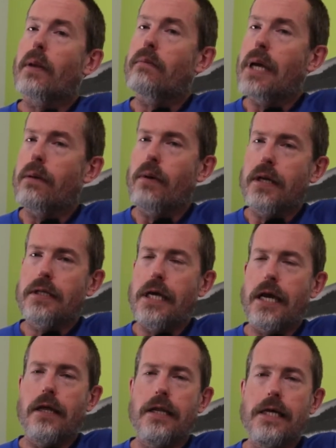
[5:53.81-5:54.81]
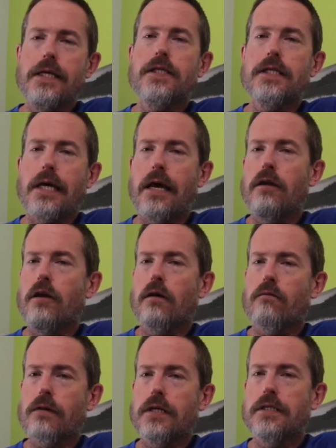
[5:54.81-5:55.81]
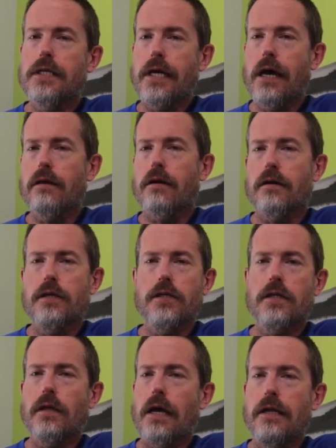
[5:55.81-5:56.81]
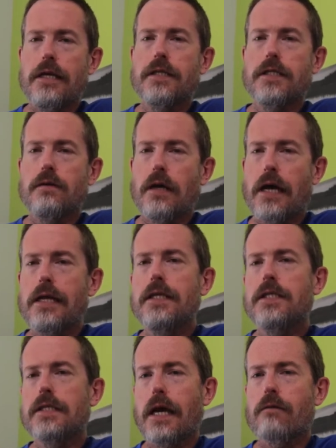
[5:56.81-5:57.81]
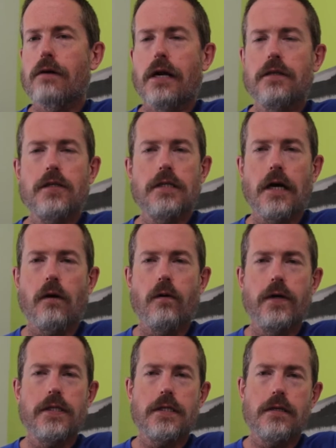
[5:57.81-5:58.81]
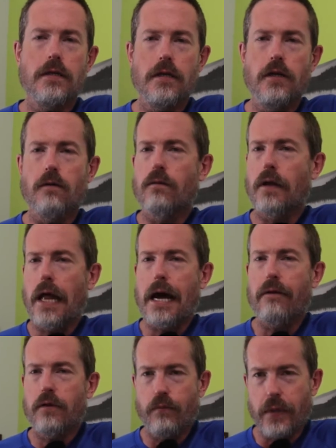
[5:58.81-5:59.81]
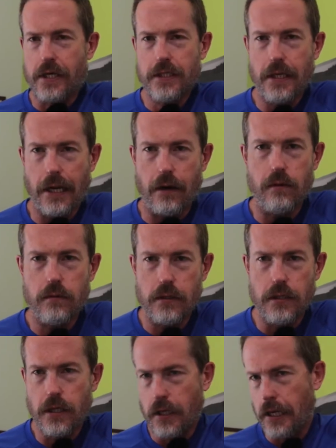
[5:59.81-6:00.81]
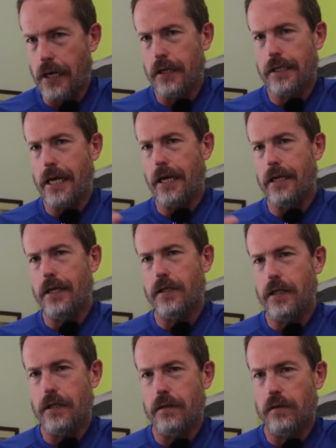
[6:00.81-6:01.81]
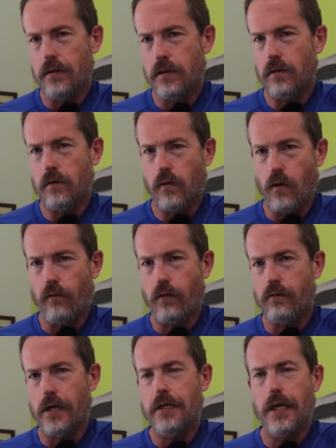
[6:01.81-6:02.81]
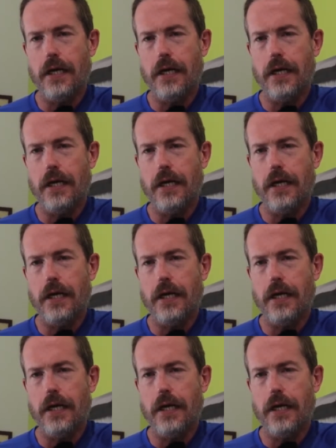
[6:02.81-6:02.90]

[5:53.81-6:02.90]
maybe we can take an easy day you can run together because an easy an easy day run is not always you don't have to bust it out and you can kind of take it easy and go for a run